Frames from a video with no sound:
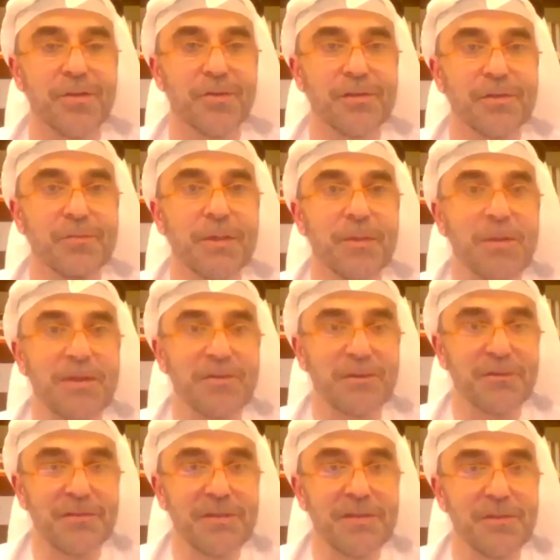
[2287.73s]
diplomats to
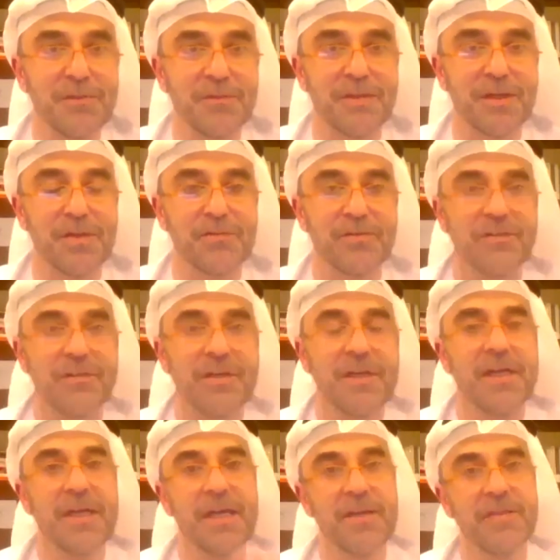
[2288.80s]
see themselves
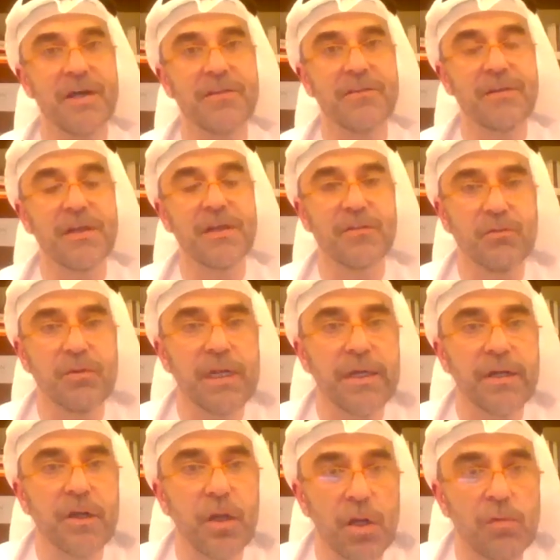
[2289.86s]
in that sense, really a
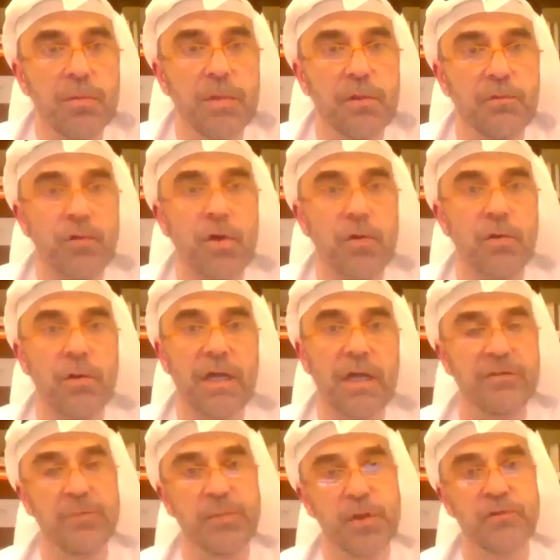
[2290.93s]
global role as
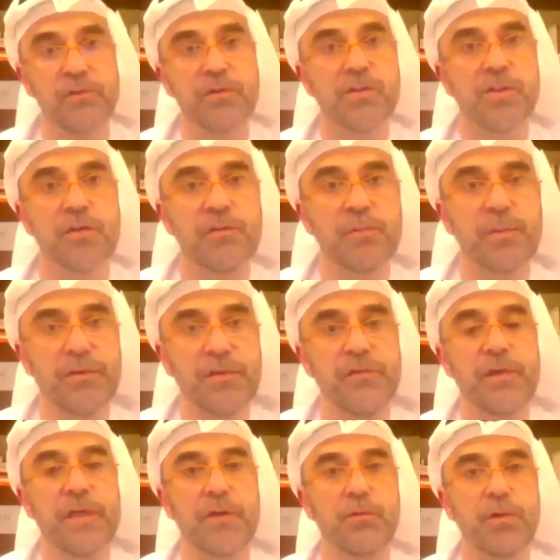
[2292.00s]
opposed to just
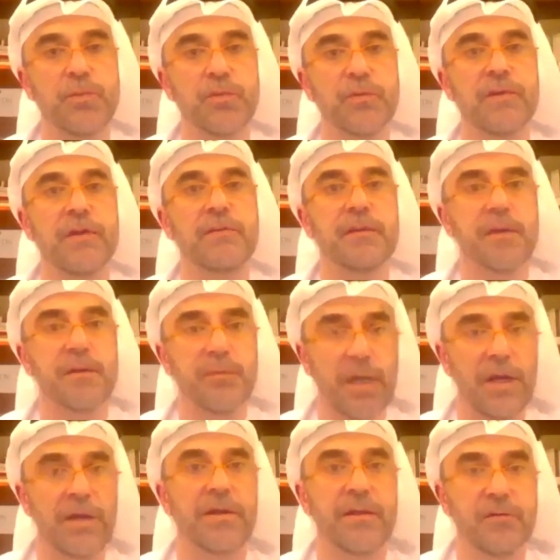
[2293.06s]
specifically representing
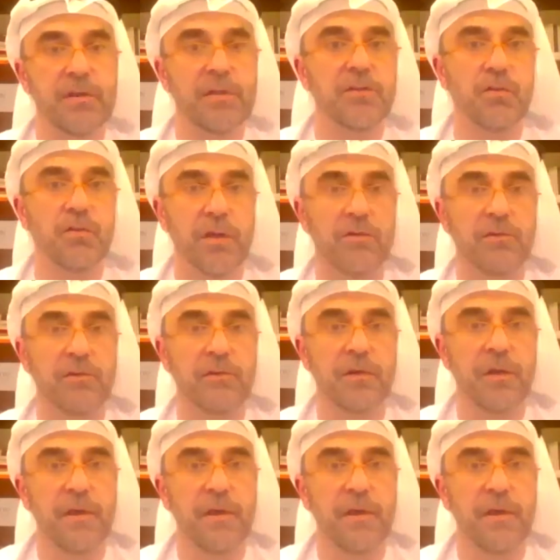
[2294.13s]
Bahrain's interests.